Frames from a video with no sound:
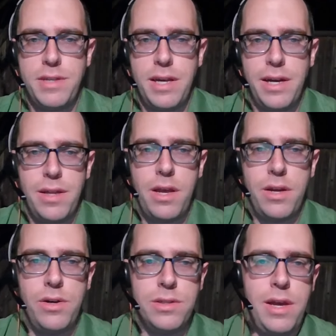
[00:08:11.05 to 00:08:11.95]
staying in the
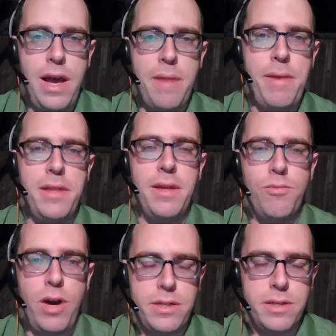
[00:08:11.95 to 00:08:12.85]
tunnels and make them
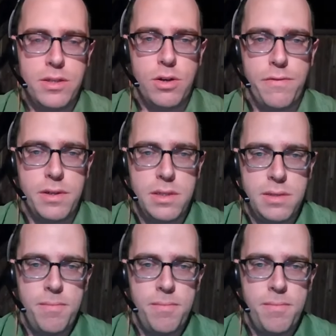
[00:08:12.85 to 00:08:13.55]
rise to the surface.